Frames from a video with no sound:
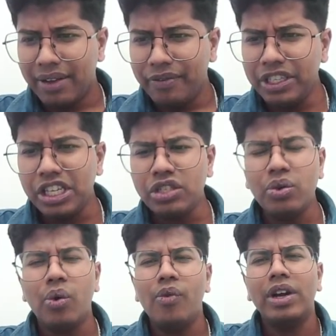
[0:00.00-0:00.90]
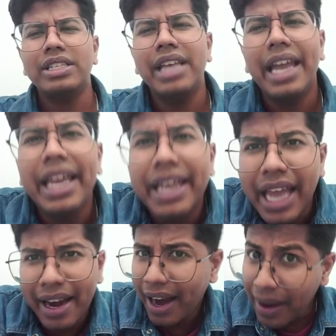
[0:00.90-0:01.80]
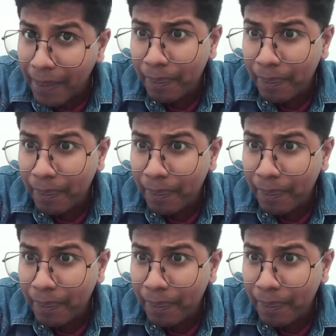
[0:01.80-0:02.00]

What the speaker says: We just know what is the area, right?